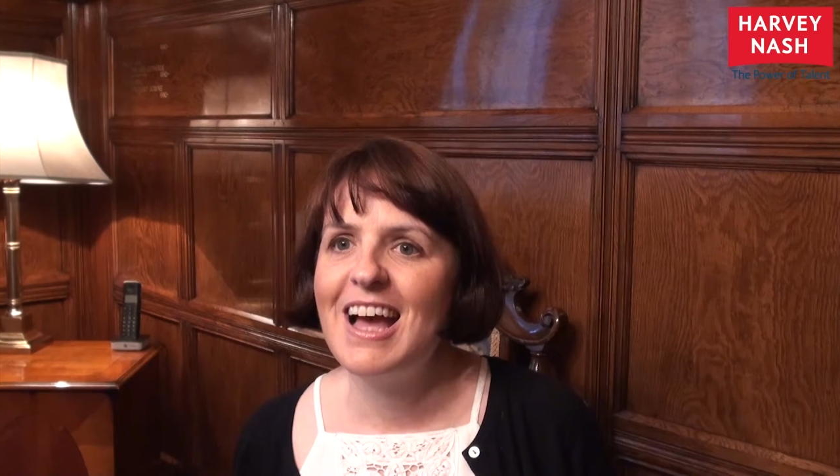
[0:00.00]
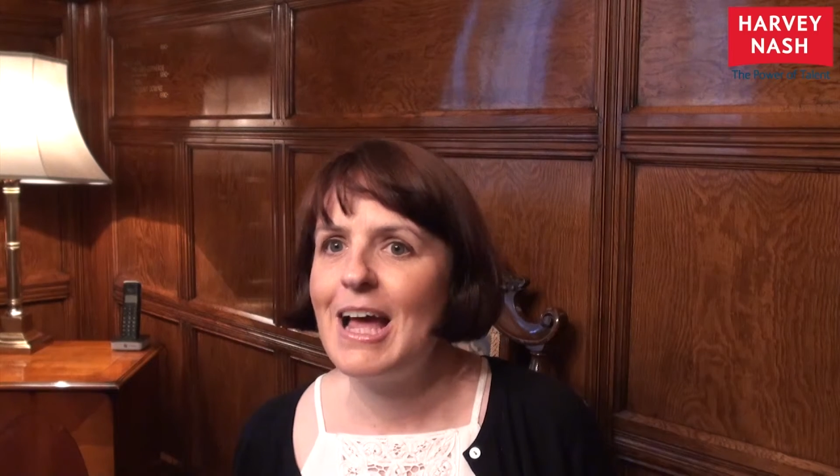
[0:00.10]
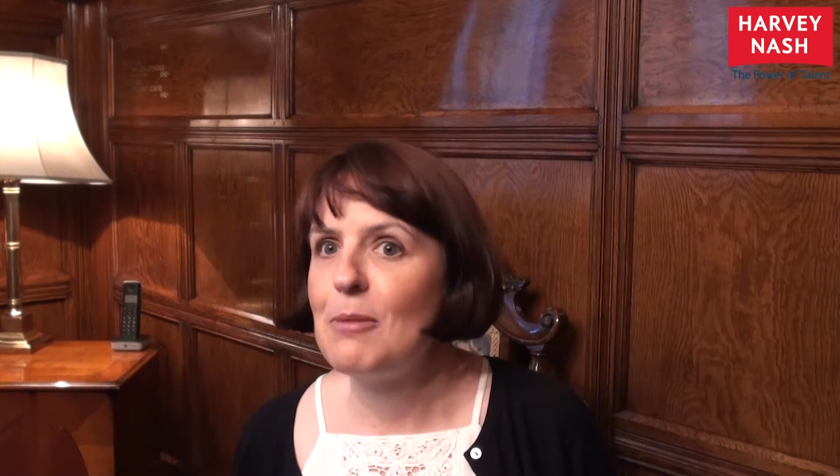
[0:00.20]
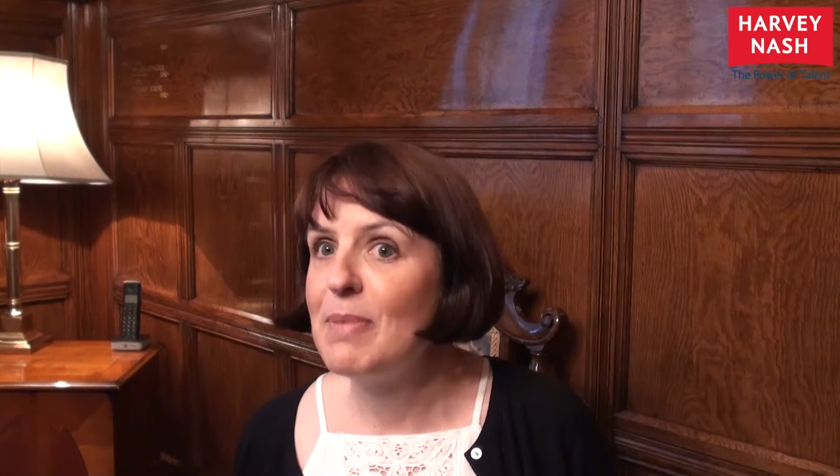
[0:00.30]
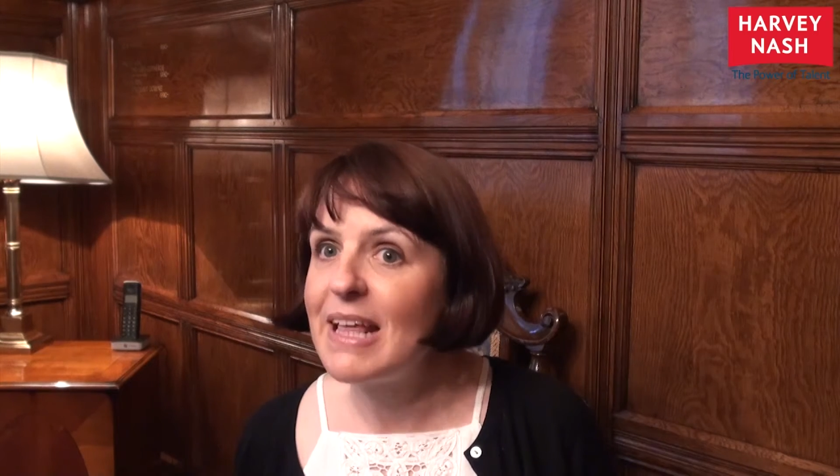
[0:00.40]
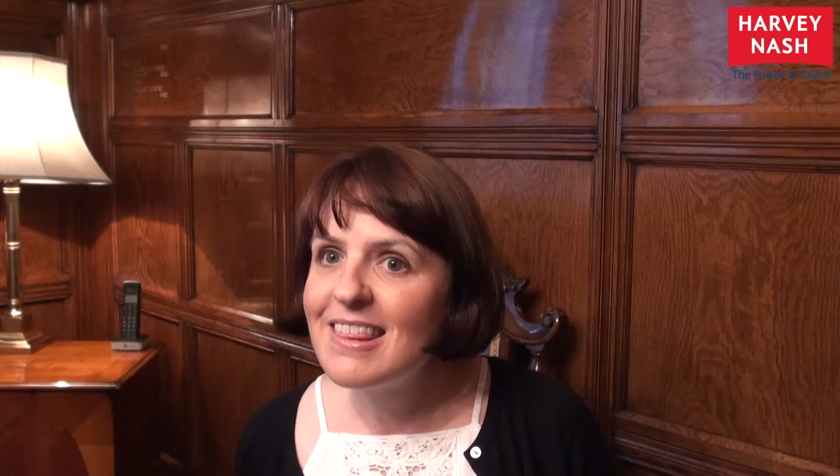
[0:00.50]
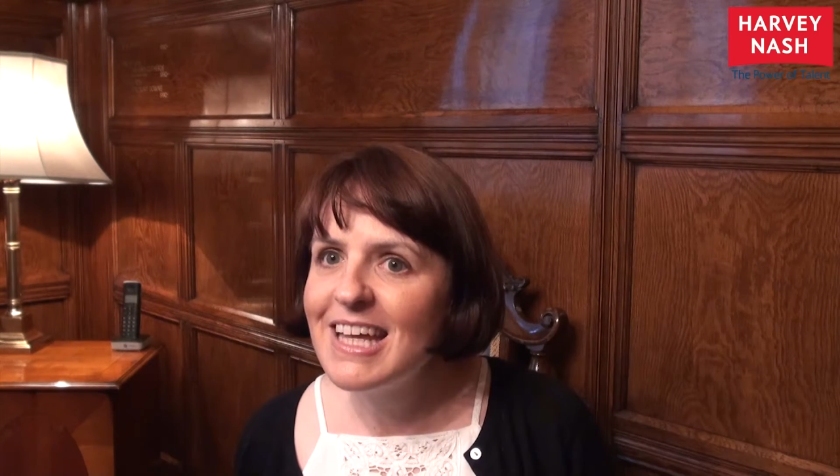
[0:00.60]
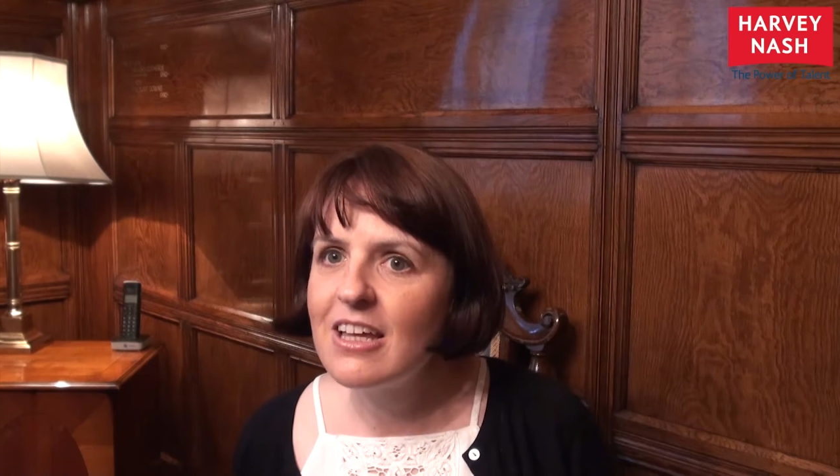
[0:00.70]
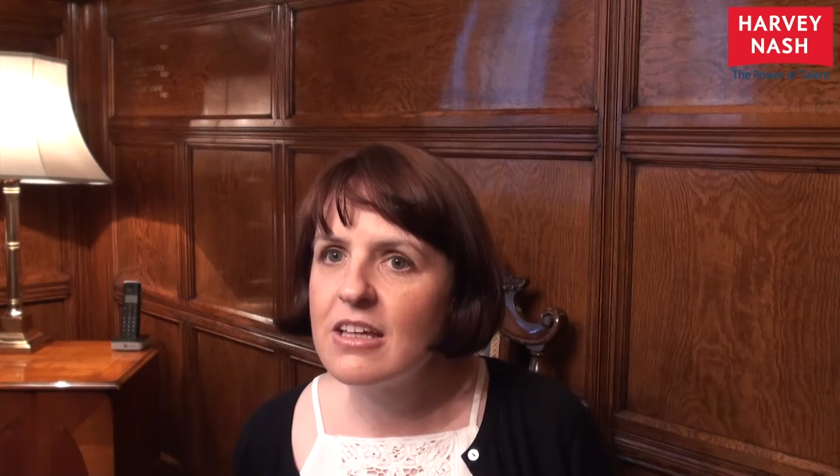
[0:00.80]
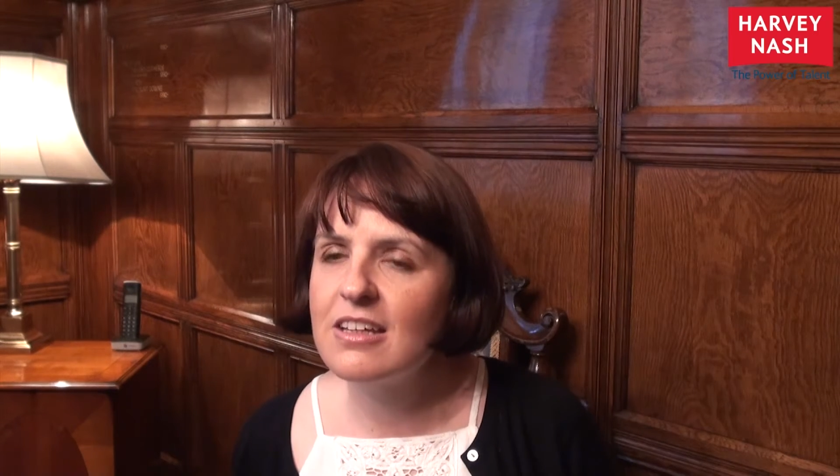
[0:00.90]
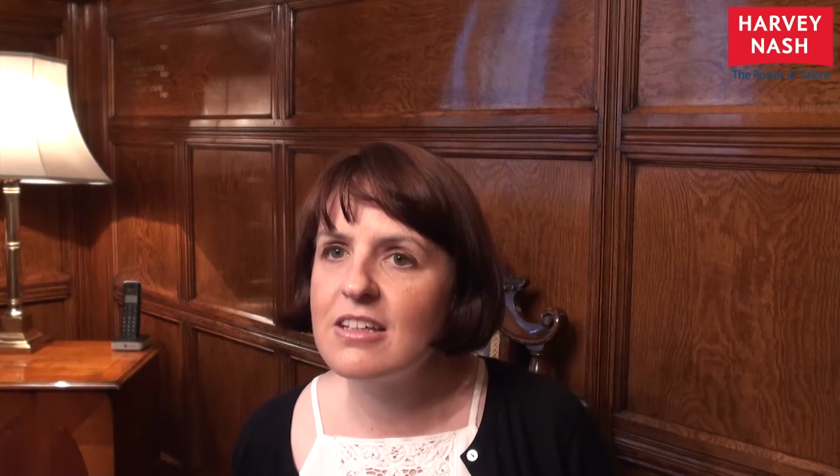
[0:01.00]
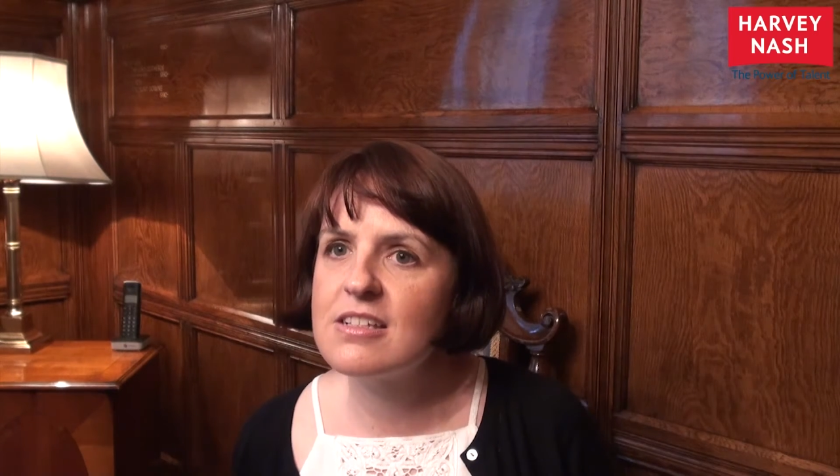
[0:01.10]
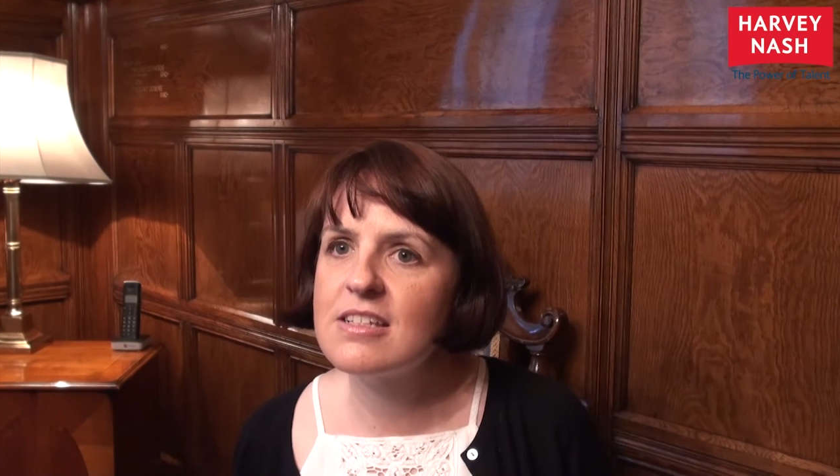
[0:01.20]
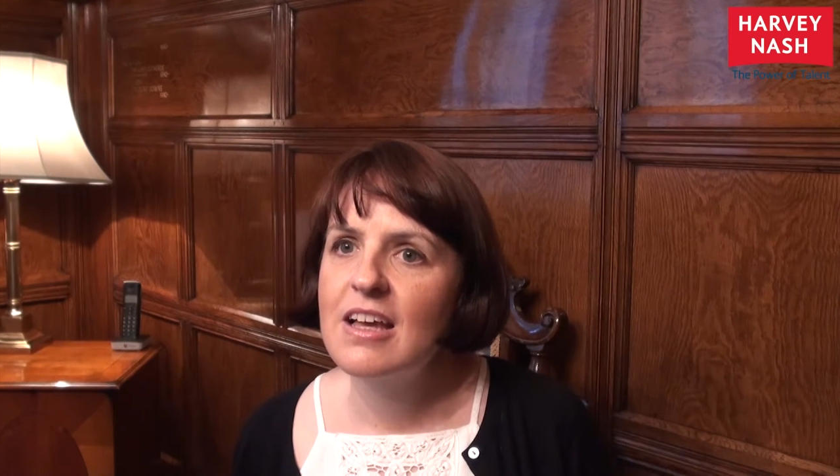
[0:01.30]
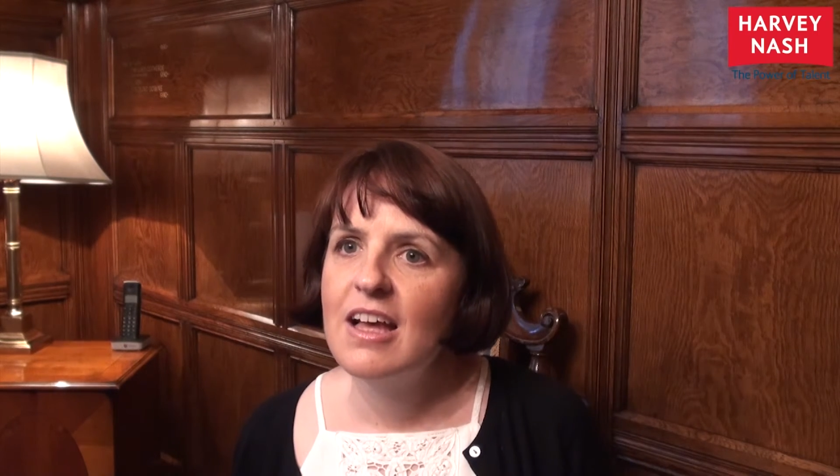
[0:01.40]
and big
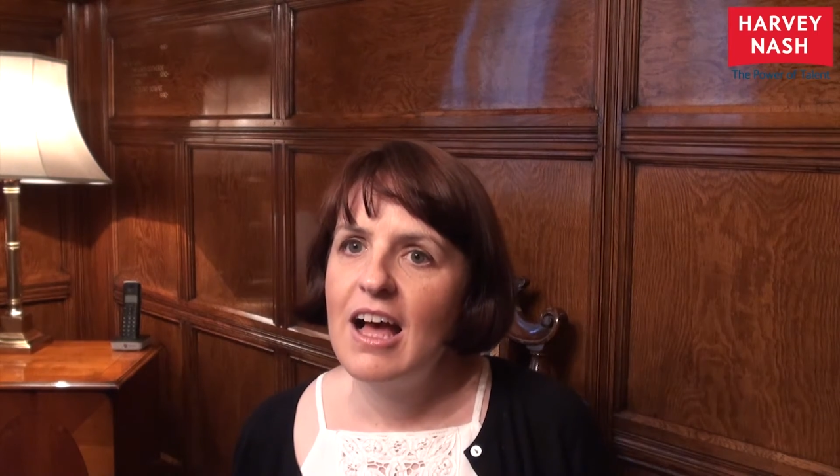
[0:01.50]
thinkers